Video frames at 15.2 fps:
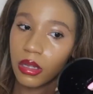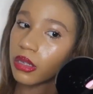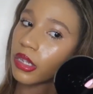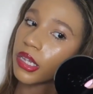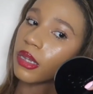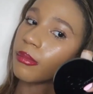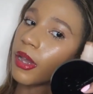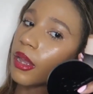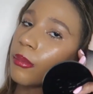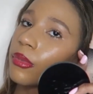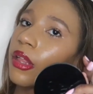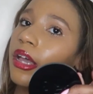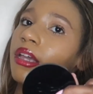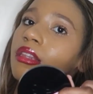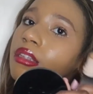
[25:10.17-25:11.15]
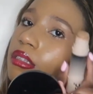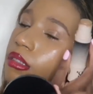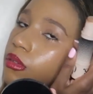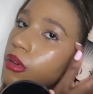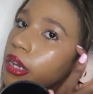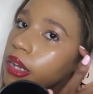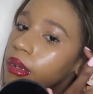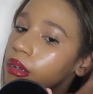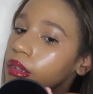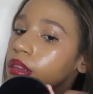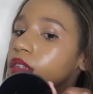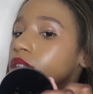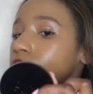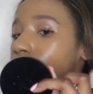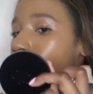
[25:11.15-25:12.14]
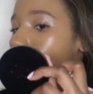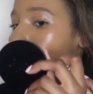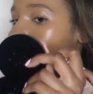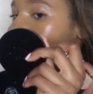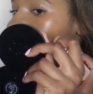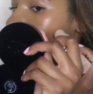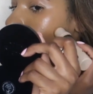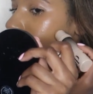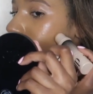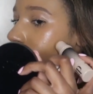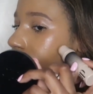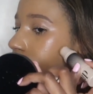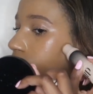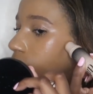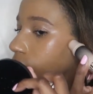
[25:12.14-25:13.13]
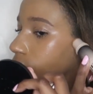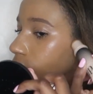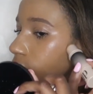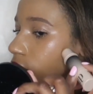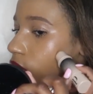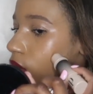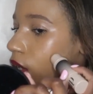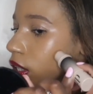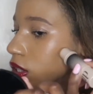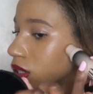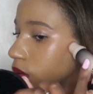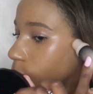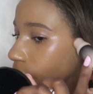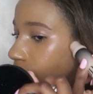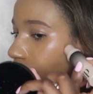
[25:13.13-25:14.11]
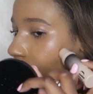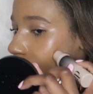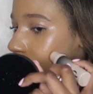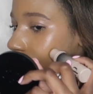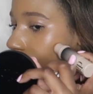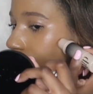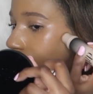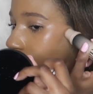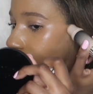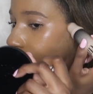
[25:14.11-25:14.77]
like, am I applying this right in this part? I'm not really sure. I just wing everything I